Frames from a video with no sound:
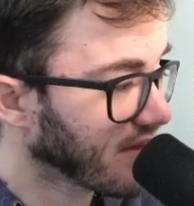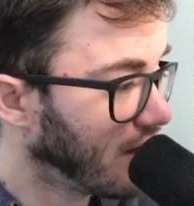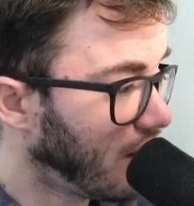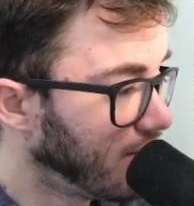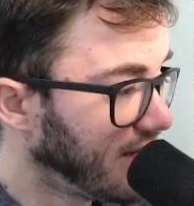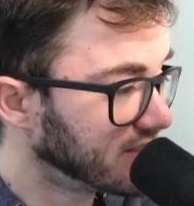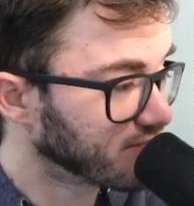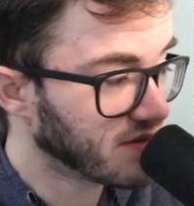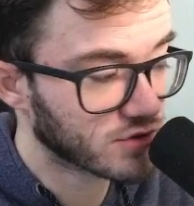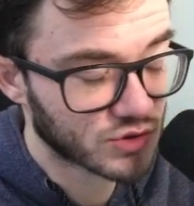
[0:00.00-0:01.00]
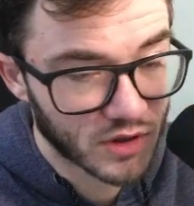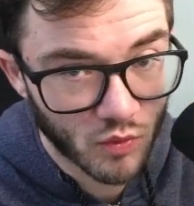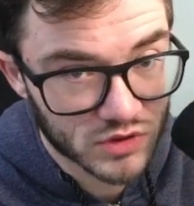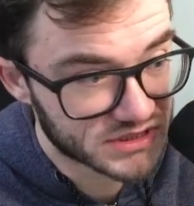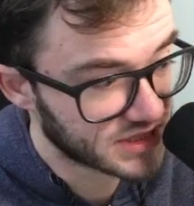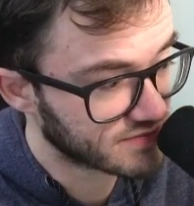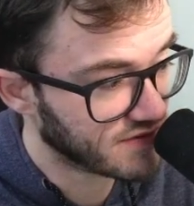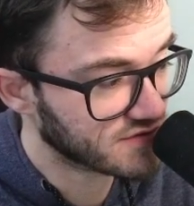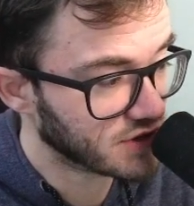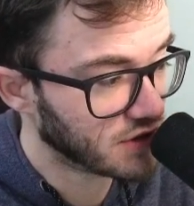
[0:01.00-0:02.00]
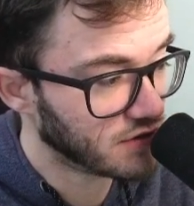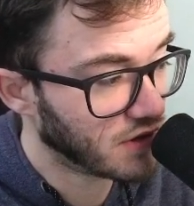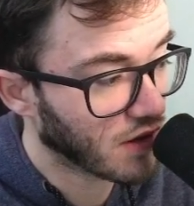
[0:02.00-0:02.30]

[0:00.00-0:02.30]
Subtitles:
I mean, it's pretty much where it was 6 months ago,